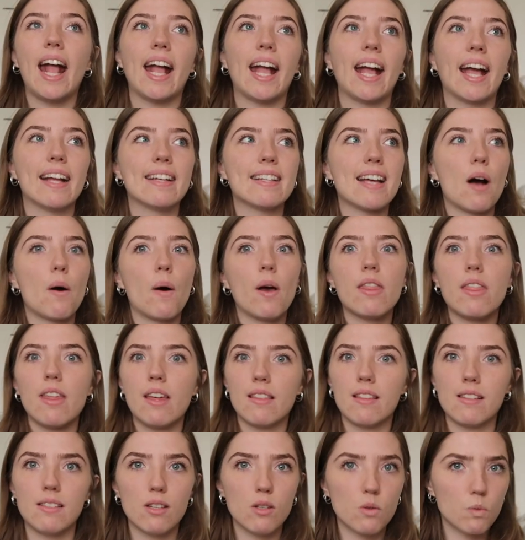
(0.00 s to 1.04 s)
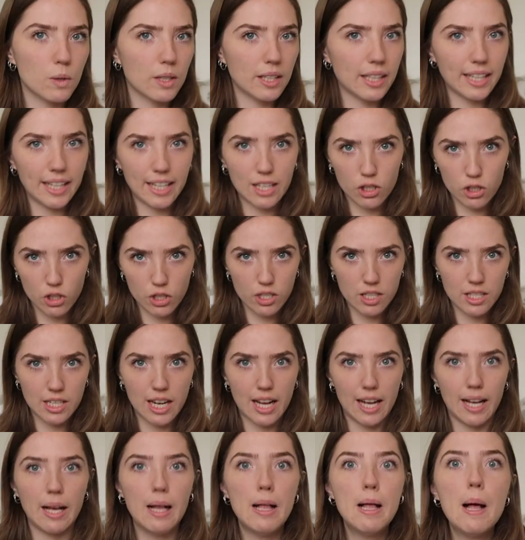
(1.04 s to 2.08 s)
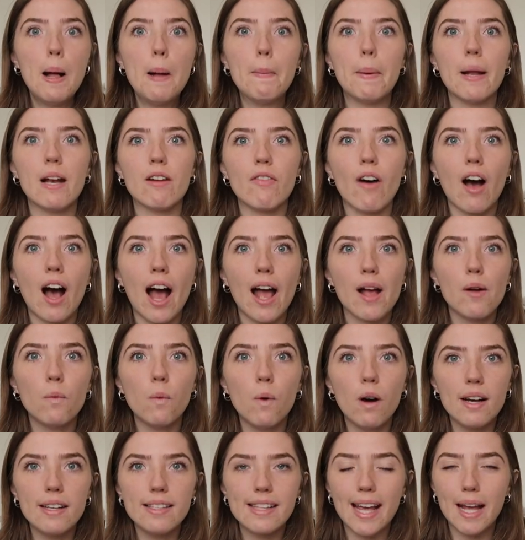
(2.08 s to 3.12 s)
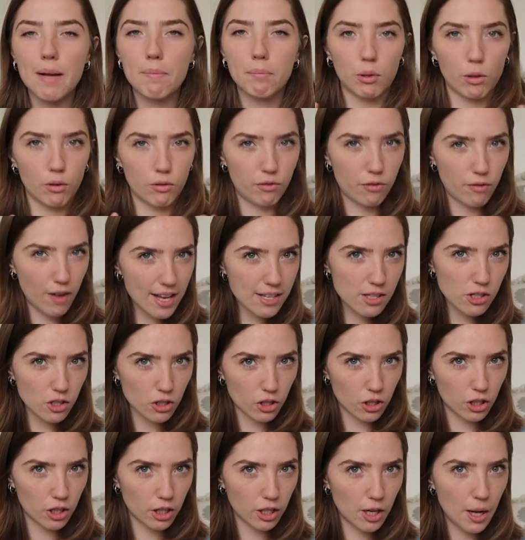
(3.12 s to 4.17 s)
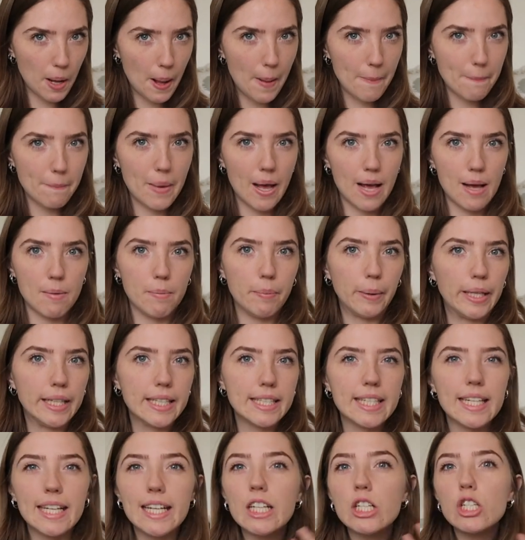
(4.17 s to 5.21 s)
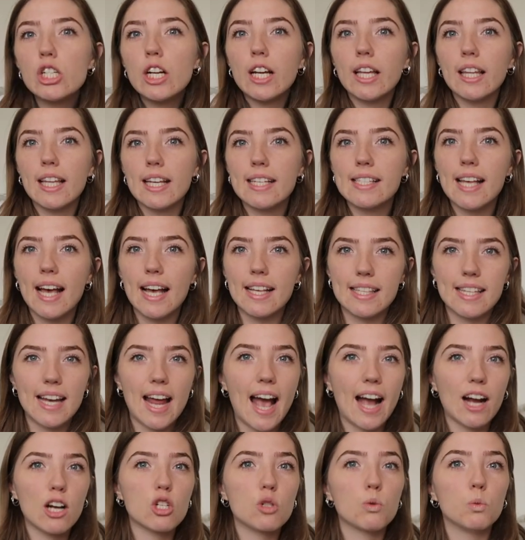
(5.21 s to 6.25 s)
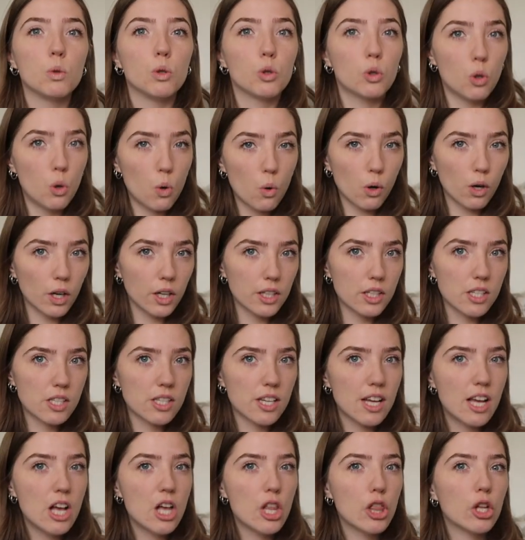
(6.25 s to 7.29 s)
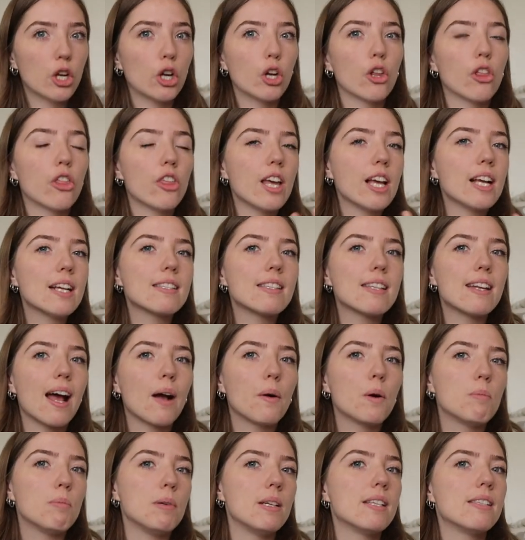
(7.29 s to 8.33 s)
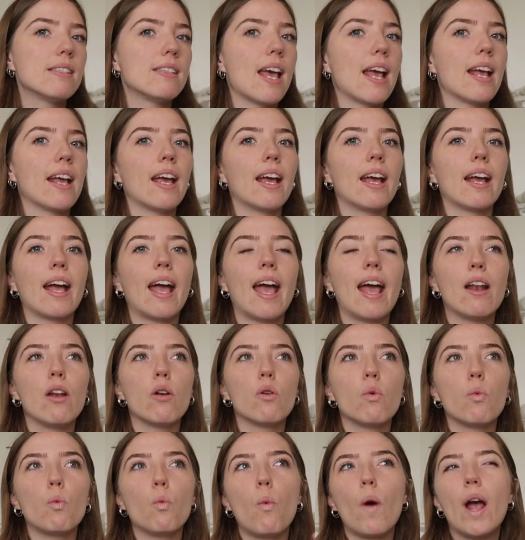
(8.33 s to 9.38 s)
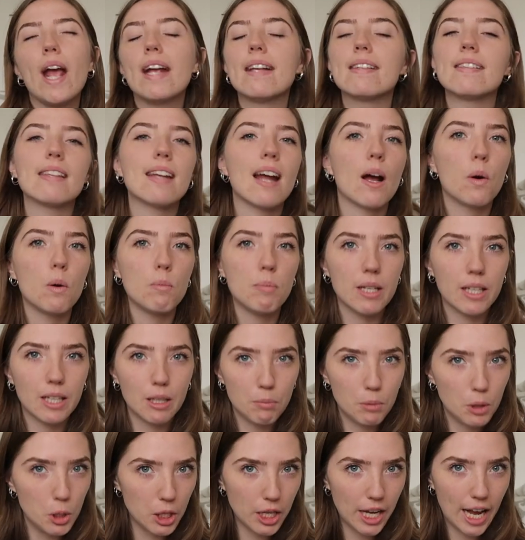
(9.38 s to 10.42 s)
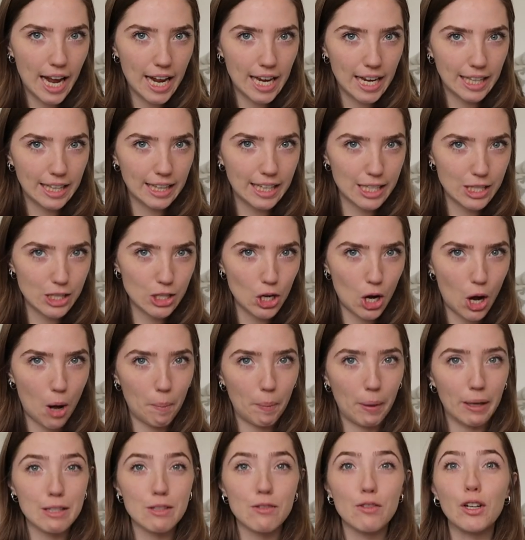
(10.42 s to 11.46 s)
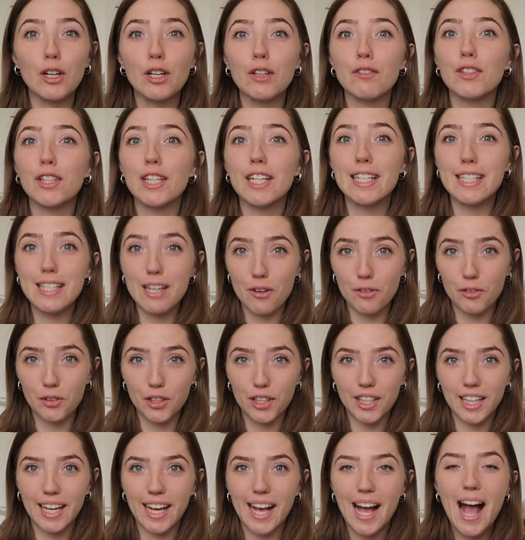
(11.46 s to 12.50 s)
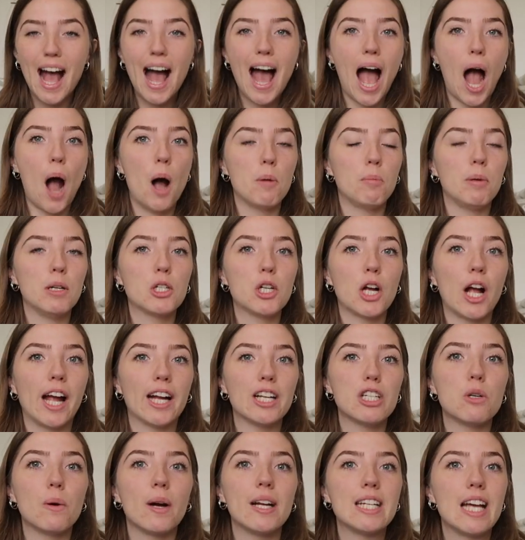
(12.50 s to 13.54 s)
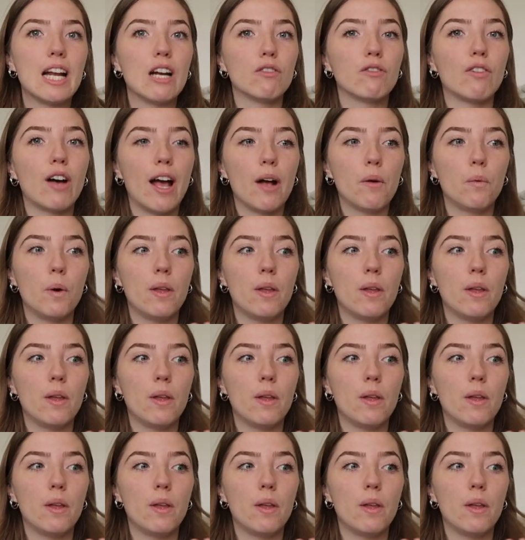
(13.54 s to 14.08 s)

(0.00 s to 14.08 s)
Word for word: and how I think this is really interesting. But if I was a professor, maybe teaching this as an actual course, there are things that I would be saying and ways that I would be communicating these topics very, very differently. I would be trying to identify